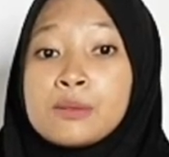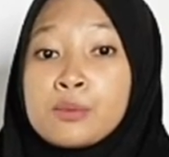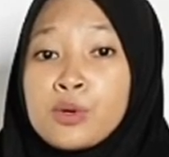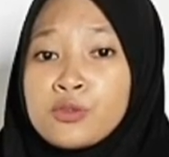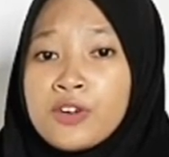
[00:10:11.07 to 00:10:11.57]
the
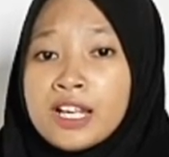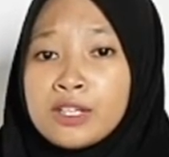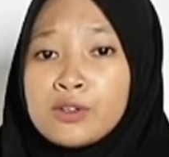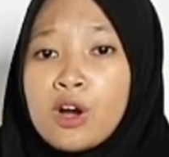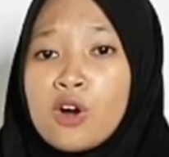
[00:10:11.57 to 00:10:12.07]
book
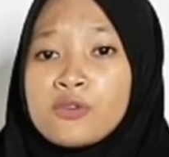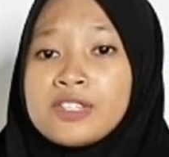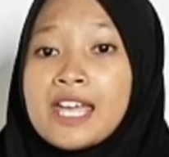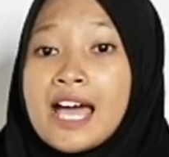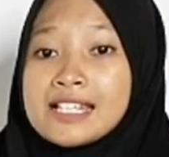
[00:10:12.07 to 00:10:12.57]
value of
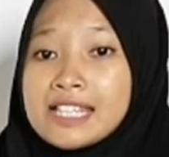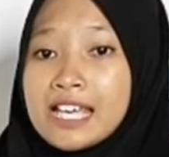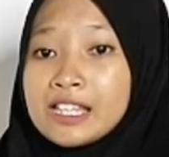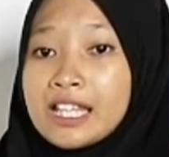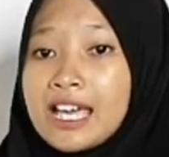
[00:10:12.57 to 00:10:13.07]
the asset